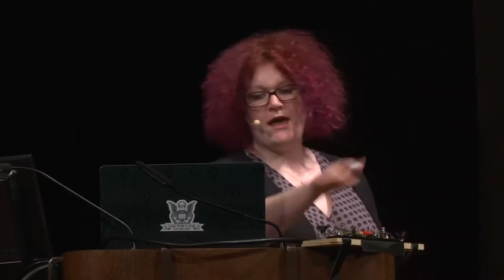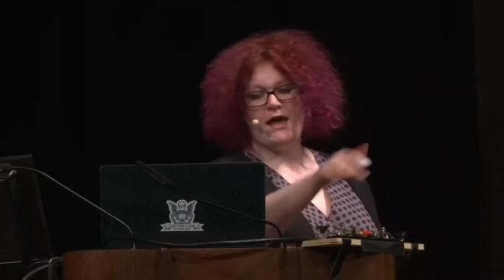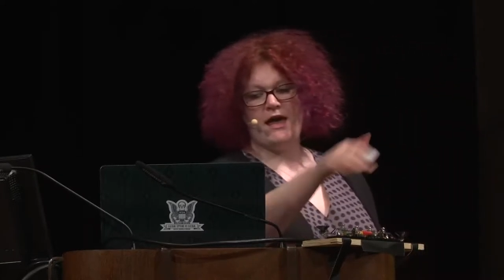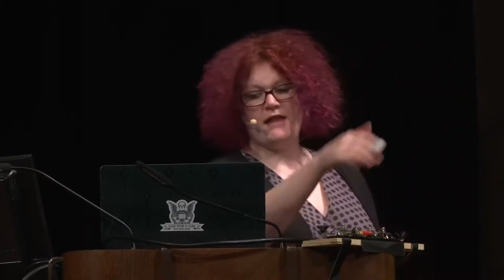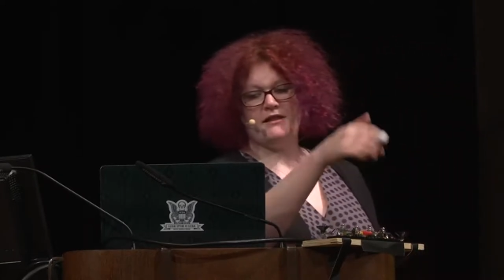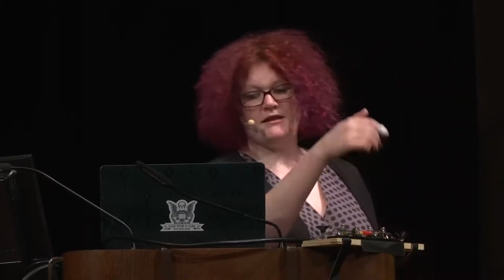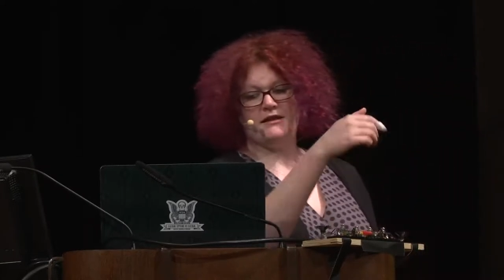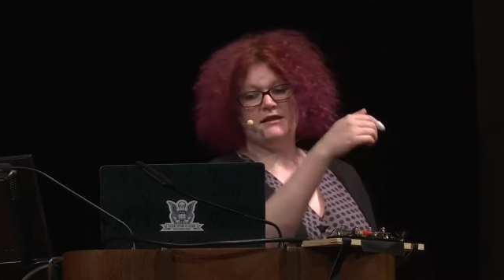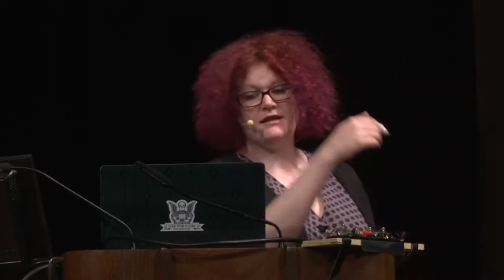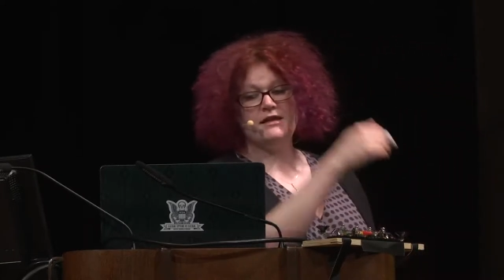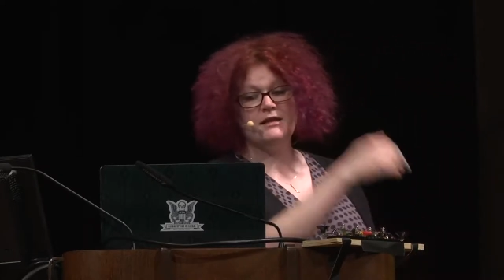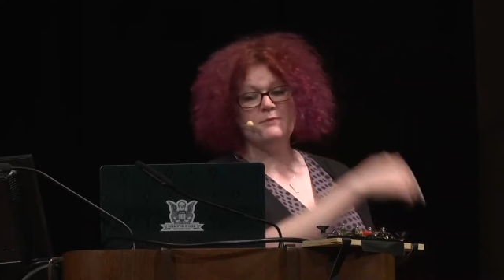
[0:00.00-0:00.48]

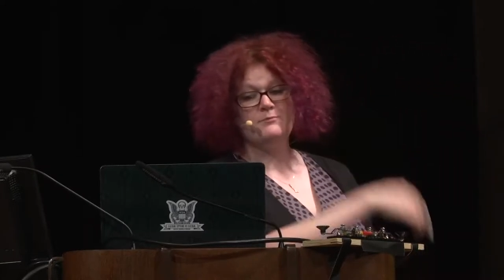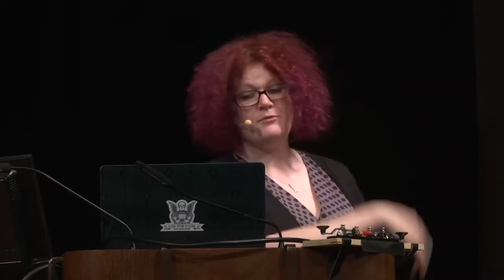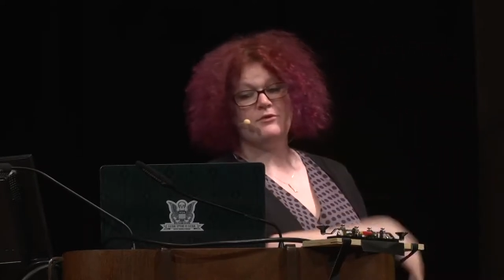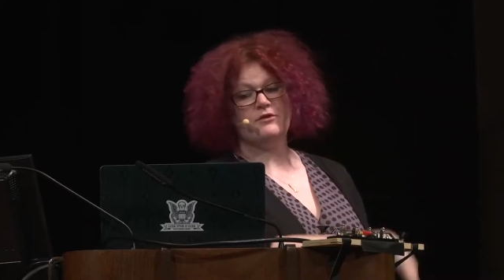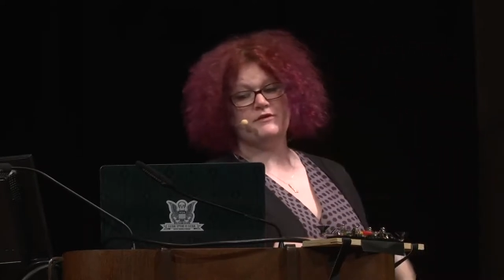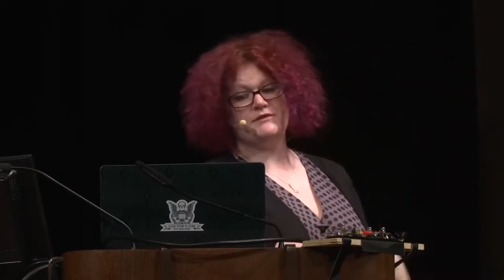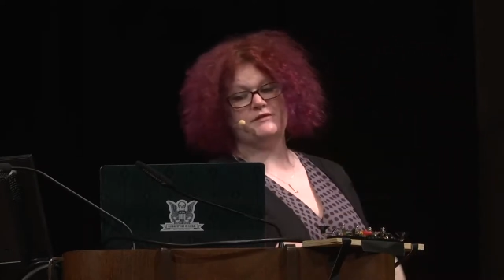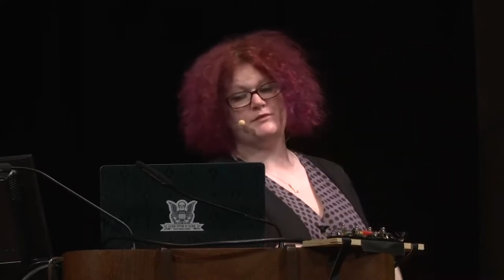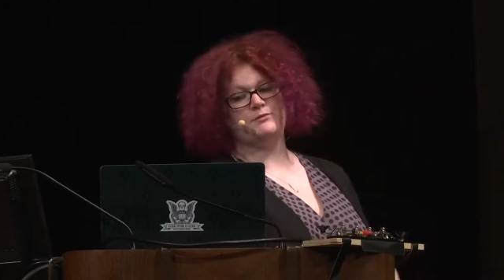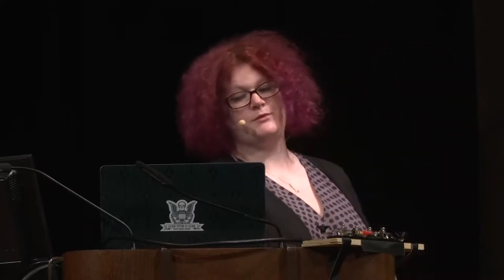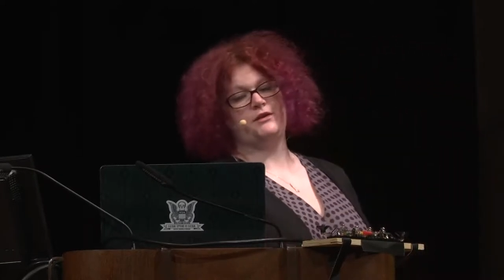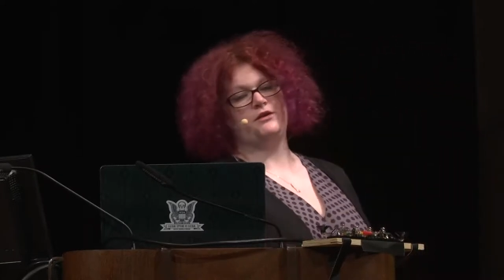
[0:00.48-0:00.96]
And the key
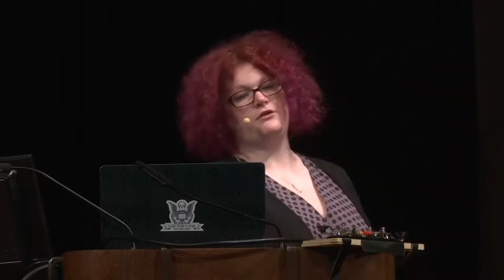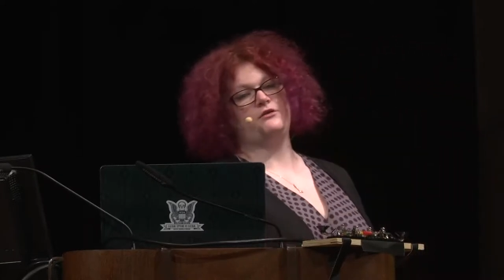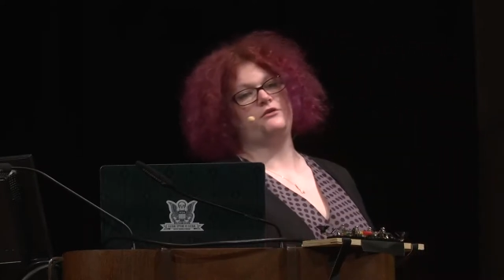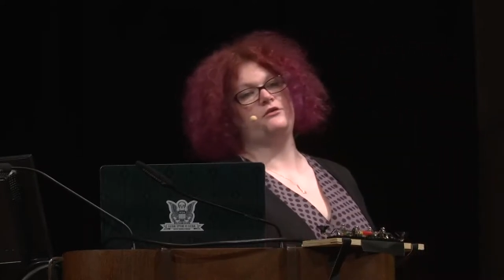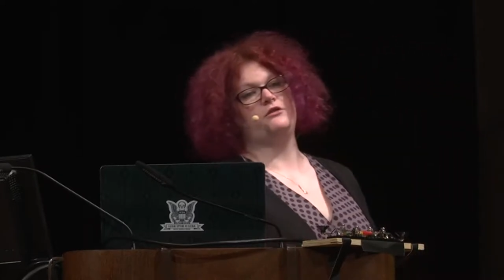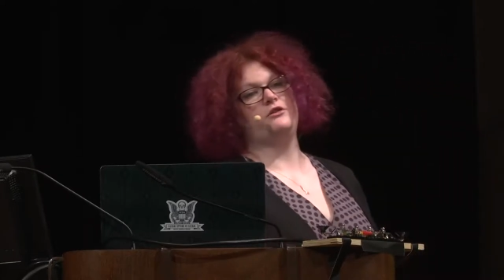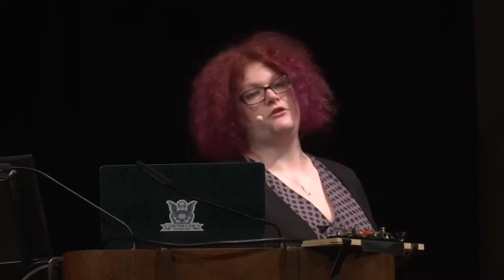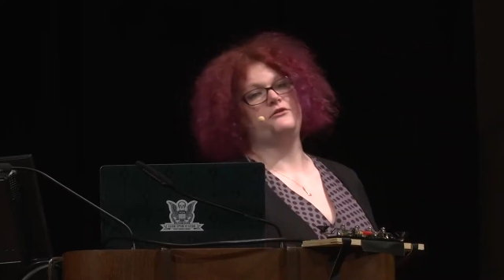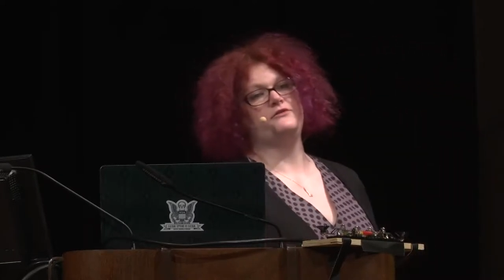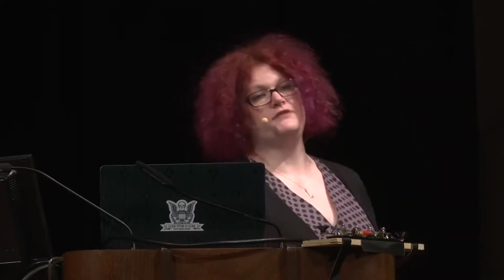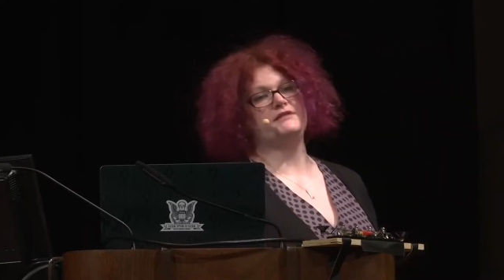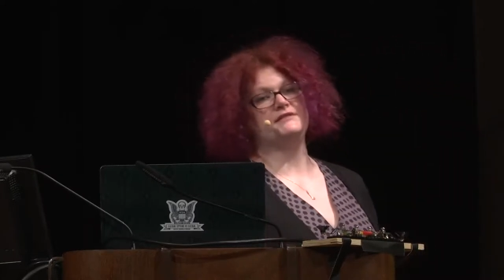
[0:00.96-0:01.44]
person we're going to
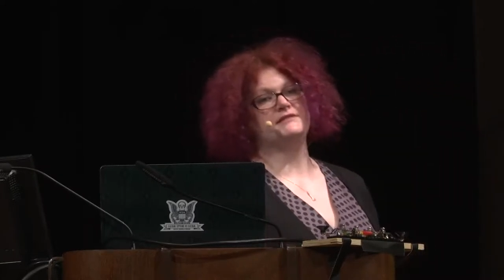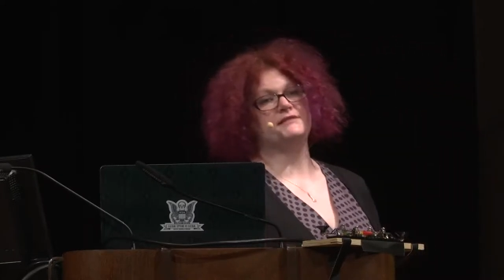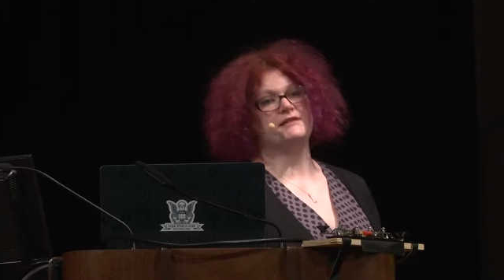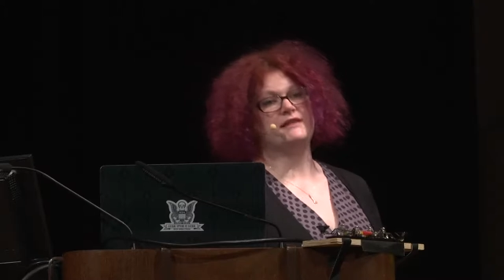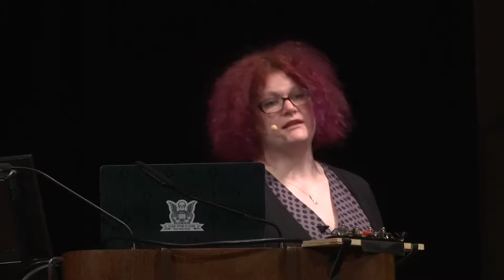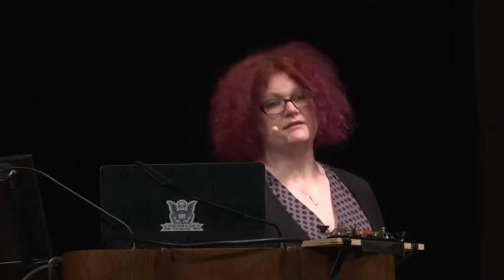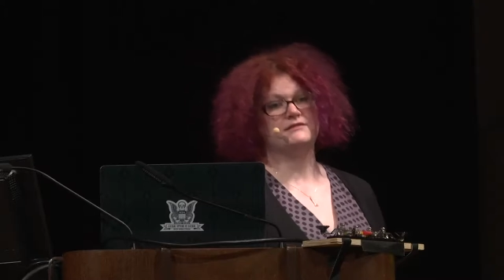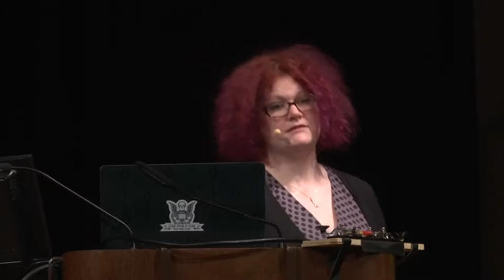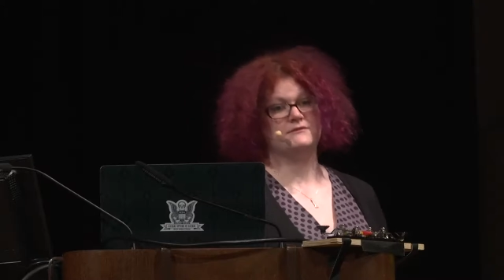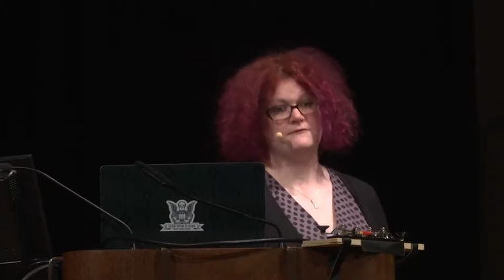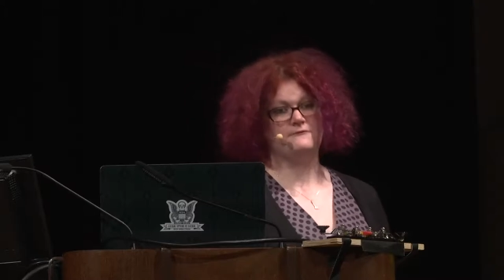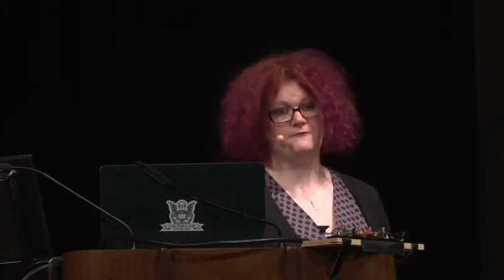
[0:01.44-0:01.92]
learn this
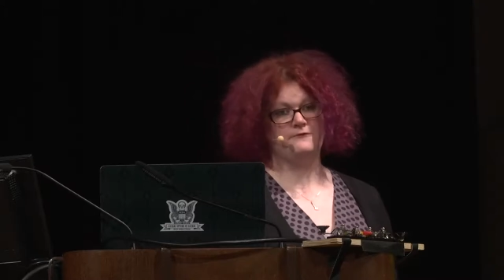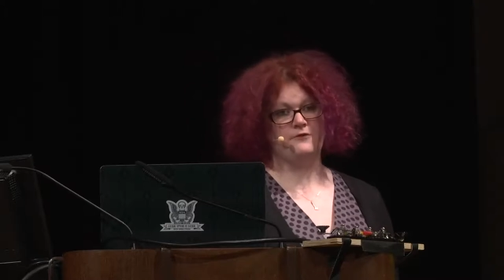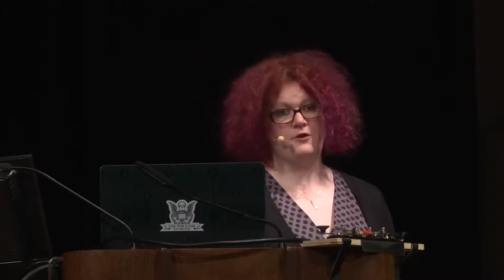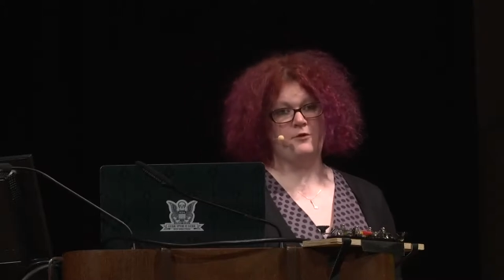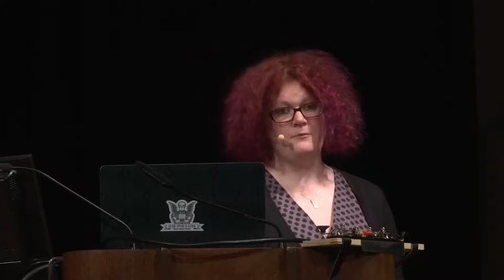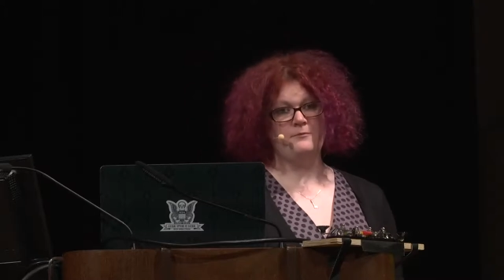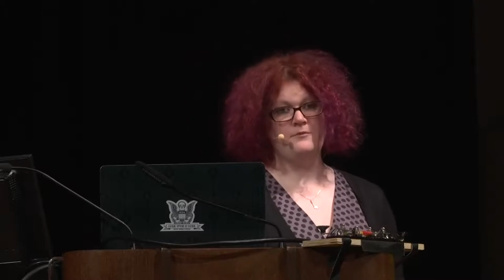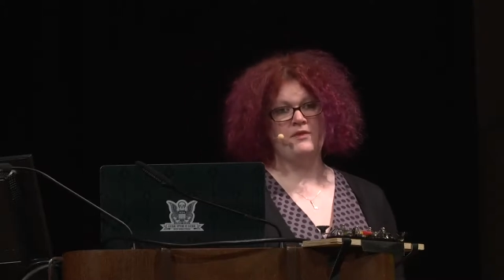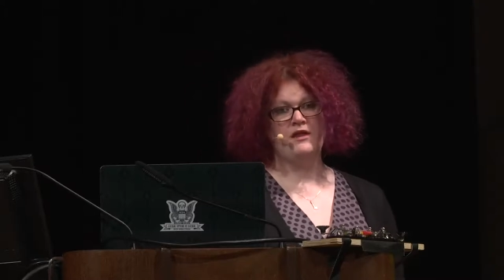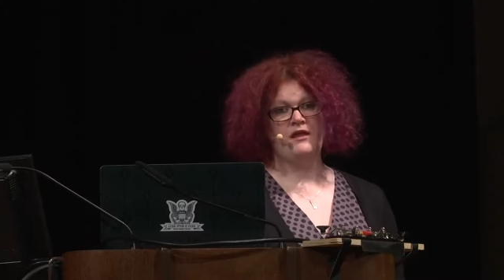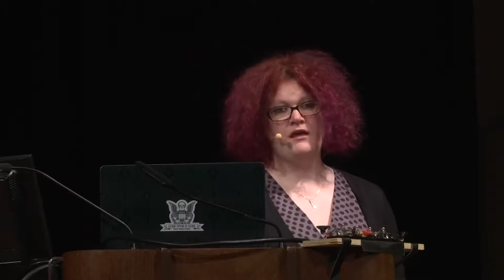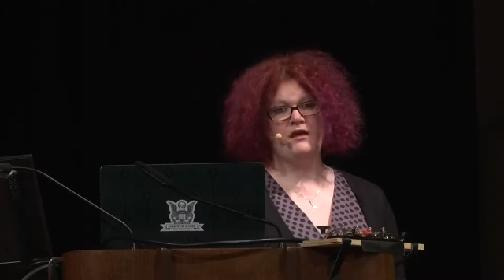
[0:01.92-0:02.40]
lesson from